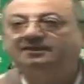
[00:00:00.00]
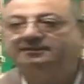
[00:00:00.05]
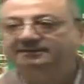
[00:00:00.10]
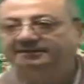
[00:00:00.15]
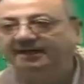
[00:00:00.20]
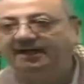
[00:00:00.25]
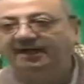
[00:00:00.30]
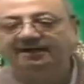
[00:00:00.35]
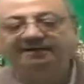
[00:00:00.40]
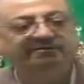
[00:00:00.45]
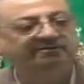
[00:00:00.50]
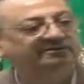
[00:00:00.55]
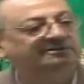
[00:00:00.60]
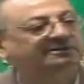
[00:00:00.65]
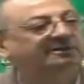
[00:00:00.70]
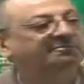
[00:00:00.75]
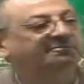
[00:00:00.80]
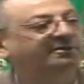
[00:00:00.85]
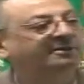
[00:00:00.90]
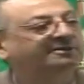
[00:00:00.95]
that
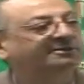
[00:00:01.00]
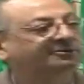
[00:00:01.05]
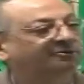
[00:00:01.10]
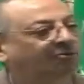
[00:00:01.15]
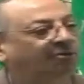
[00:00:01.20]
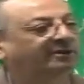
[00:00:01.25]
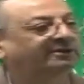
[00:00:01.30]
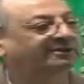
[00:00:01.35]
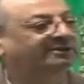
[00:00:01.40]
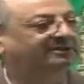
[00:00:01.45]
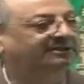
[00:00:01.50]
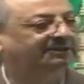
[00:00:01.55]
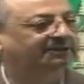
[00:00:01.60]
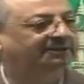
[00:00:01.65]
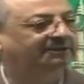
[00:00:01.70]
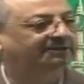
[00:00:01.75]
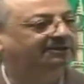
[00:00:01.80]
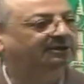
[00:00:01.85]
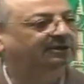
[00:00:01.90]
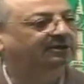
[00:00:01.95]
resembles
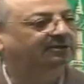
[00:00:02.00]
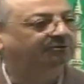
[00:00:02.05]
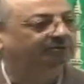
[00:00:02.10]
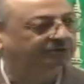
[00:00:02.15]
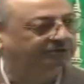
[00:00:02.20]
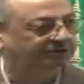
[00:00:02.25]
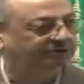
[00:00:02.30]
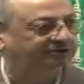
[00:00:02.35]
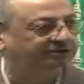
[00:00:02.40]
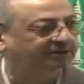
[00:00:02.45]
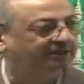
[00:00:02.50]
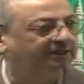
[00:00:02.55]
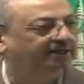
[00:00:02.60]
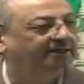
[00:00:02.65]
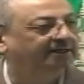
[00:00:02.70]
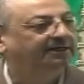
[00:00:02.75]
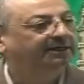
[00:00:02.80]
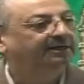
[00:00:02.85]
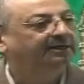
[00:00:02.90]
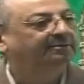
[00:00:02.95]
quantity which is a
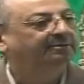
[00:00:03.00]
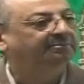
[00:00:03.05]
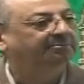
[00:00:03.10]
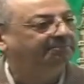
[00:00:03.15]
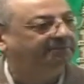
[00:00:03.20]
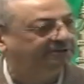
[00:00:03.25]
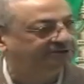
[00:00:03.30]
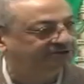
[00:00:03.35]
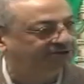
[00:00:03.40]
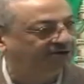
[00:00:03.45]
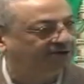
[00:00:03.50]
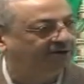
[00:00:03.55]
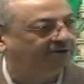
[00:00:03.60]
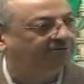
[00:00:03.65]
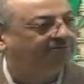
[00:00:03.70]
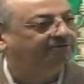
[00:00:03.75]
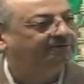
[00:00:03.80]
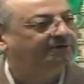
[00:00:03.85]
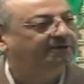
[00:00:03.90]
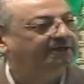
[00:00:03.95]
measure
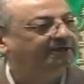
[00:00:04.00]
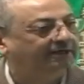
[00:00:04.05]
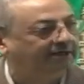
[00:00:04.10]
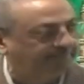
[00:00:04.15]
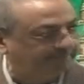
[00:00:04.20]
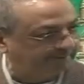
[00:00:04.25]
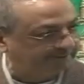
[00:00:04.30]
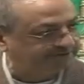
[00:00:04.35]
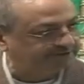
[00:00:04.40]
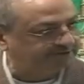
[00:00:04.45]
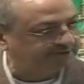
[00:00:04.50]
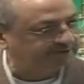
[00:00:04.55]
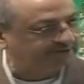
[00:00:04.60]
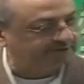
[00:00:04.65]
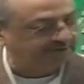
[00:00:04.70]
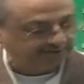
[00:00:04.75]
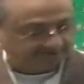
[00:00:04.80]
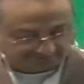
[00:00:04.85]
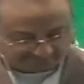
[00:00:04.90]
of capacity.